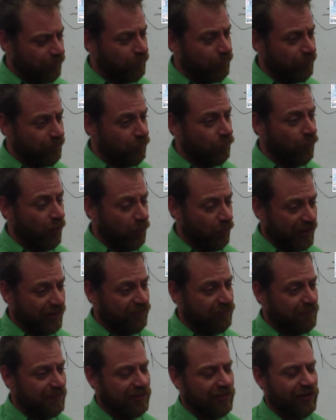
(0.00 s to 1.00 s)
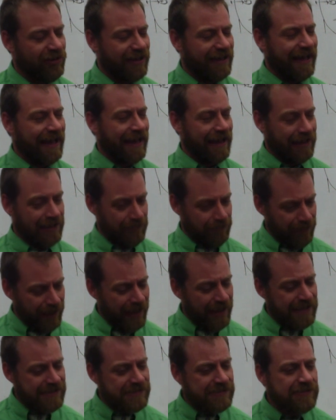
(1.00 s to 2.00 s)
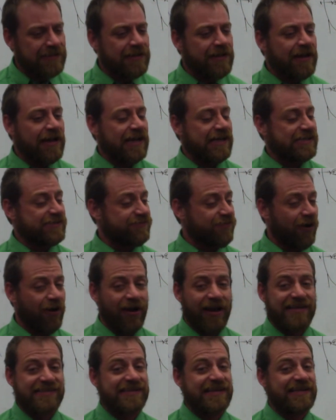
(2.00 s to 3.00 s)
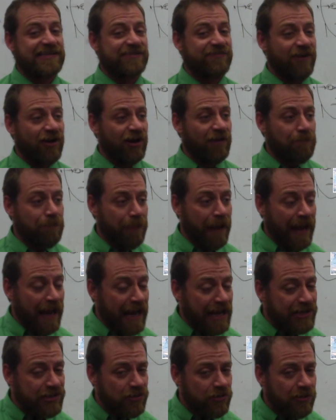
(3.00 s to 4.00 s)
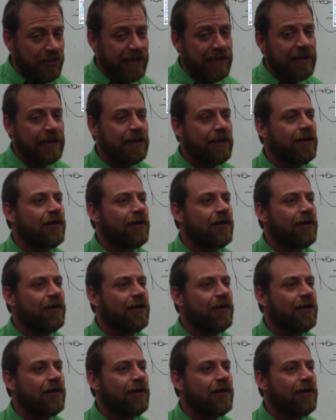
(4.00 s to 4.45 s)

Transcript: what we have been looking at in the past, as far as it is very painterly.